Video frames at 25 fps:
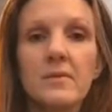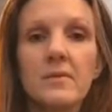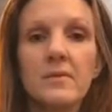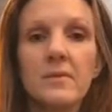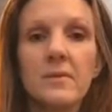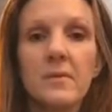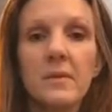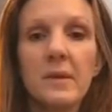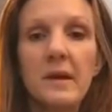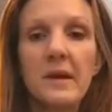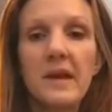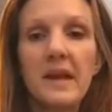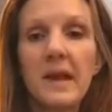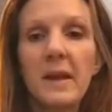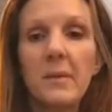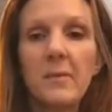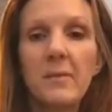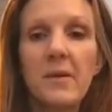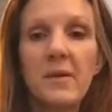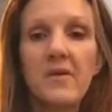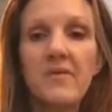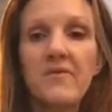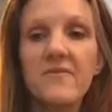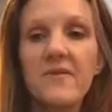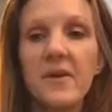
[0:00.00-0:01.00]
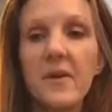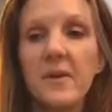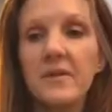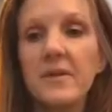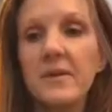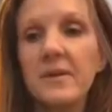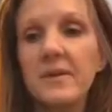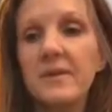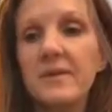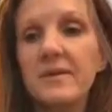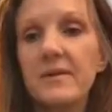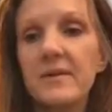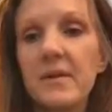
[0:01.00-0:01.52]
When we keep our
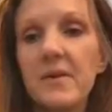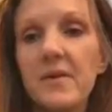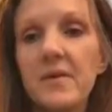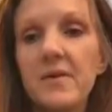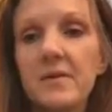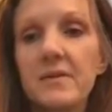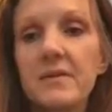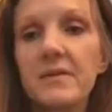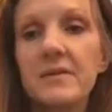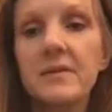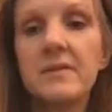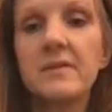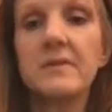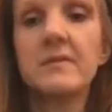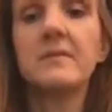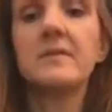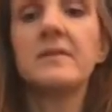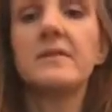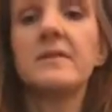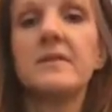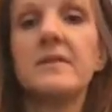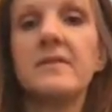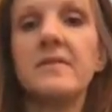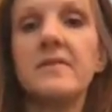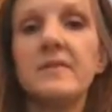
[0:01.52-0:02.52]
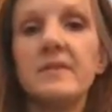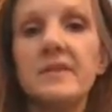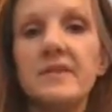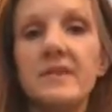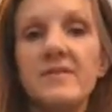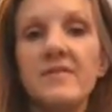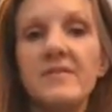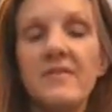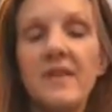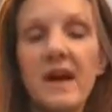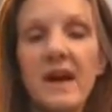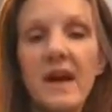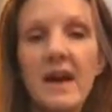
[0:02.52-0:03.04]
focus on the
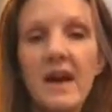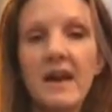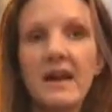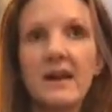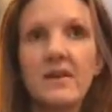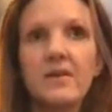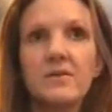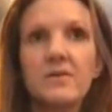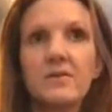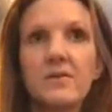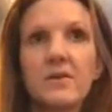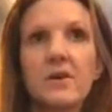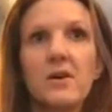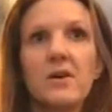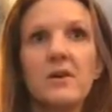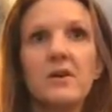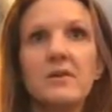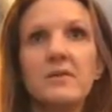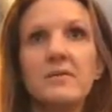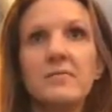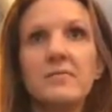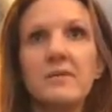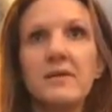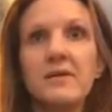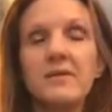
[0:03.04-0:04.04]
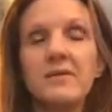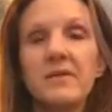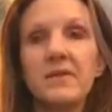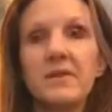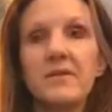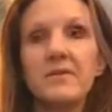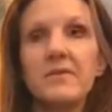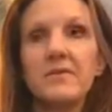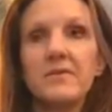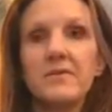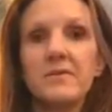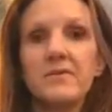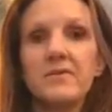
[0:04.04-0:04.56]
divine, on God, and
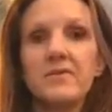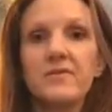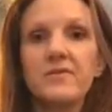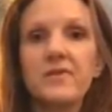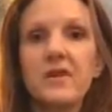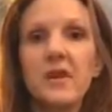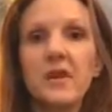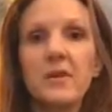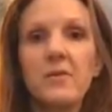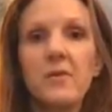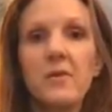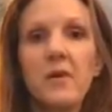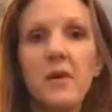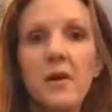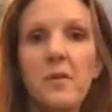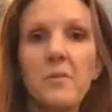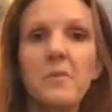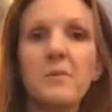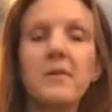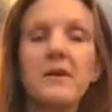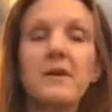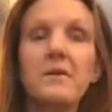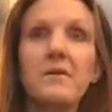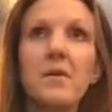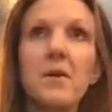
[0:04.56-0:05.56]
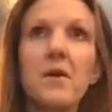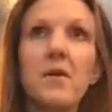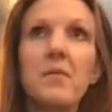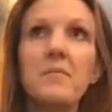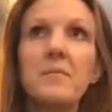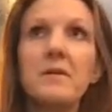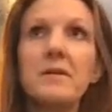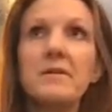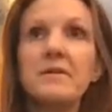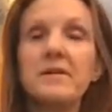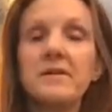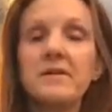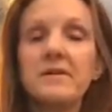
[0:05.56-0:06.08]
miracles show up, there are
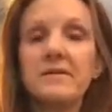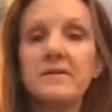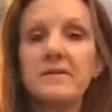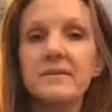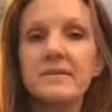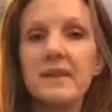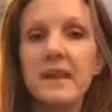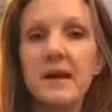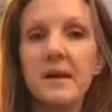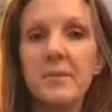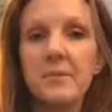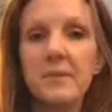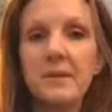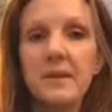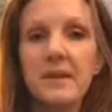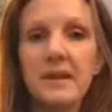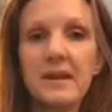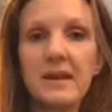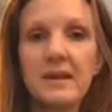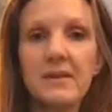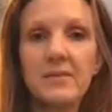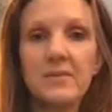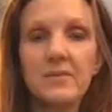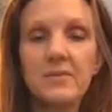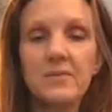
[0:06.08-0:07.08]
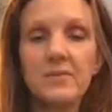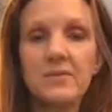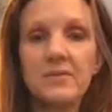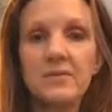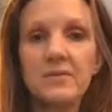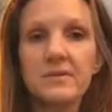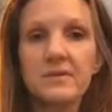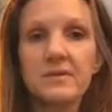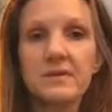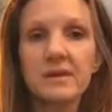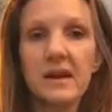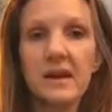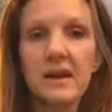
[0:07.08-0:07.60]
miracles happening all
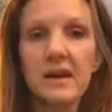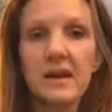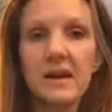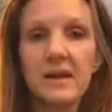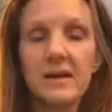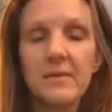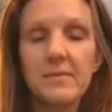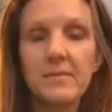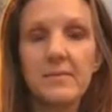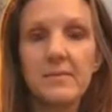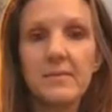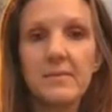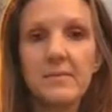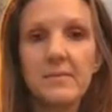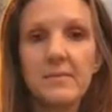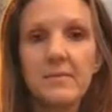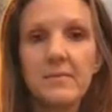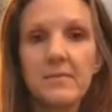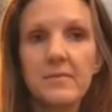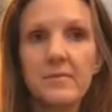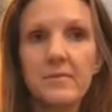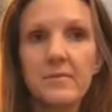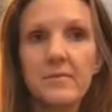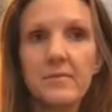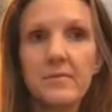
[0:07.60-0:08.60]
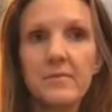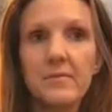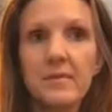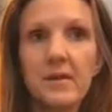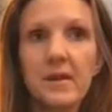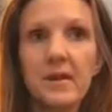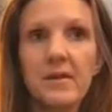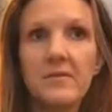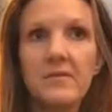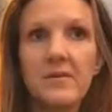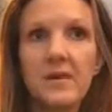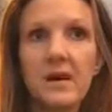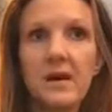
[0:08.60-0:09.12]
the time
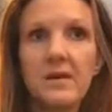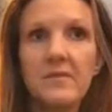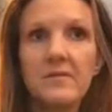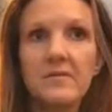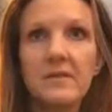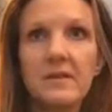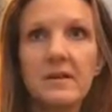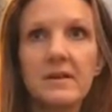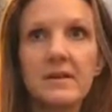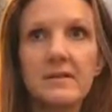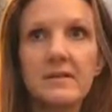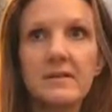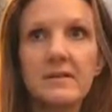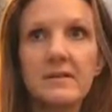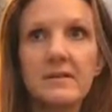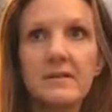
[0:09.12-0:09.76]
around us.